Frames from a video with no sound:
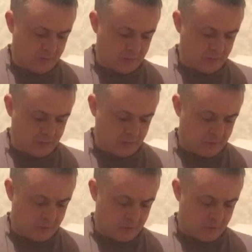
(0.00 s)

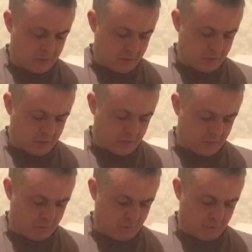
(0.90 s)

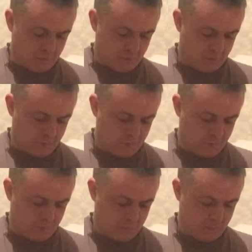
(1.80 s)

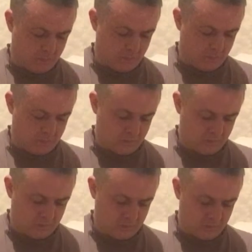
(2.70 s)

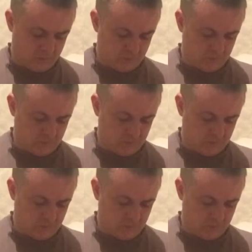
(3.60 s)
(no one is talking)